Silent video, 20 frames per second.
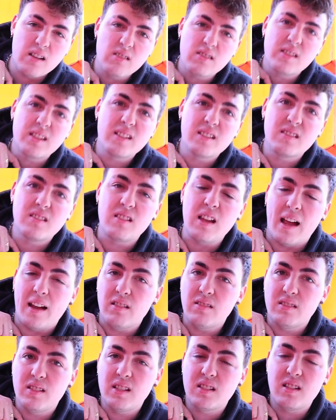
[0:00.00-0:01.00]
don't think I
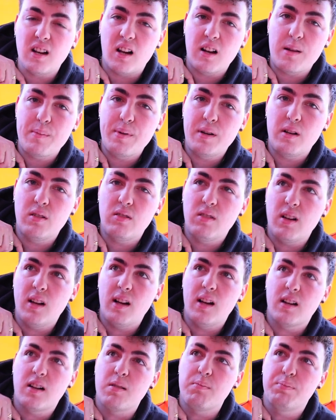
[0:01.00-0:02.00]
don't think Taco Bell
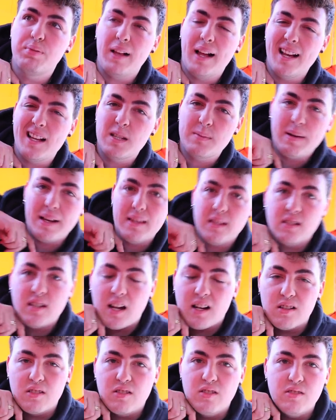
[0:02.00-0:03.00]
uh, complies by the
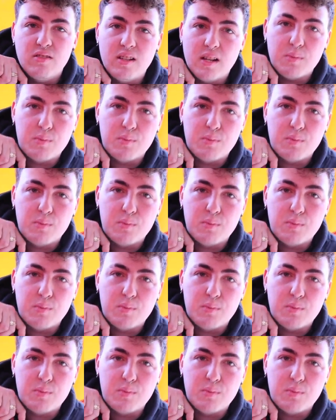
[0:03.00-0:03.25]
Taco Tuesday